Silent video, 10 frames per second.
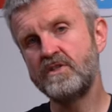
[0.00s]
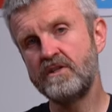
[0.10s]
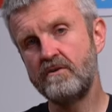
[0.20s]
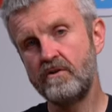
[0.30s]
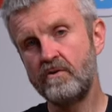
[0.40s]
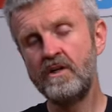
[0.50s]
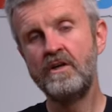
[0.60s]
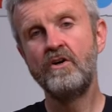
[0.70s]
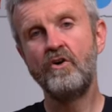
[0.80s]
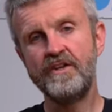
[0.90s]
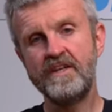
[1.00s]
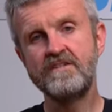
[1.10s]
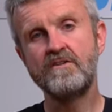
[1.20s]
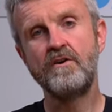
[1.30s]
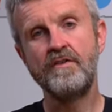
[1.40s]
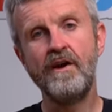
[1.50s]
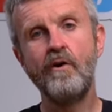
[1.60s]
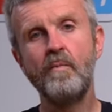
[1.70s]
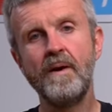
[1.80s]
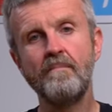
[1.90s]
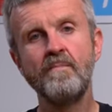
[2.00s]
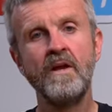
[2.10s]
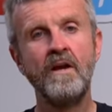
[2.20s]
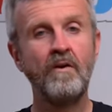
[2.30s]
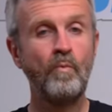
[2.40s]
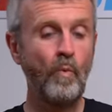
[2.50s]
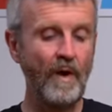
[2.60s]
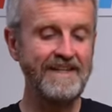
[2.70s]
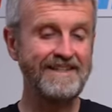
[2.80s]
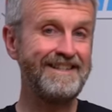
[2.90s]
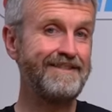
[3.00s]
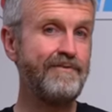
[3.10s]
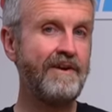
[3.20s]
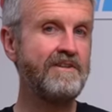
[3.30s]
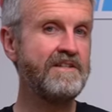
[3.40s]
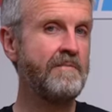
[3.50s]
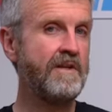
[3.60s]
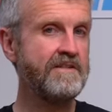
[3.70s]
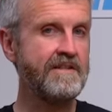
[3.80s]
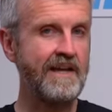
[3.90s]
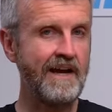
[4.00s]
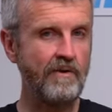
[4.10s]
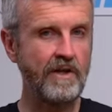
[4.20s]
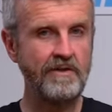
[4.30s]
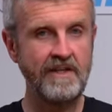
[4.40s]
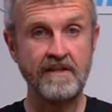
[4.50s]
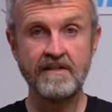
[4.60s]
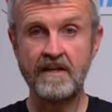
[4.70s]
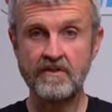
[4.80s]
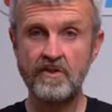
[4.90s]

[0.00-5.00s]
material on the inside of the helmet. Weight is very similar to the outgoing Neotec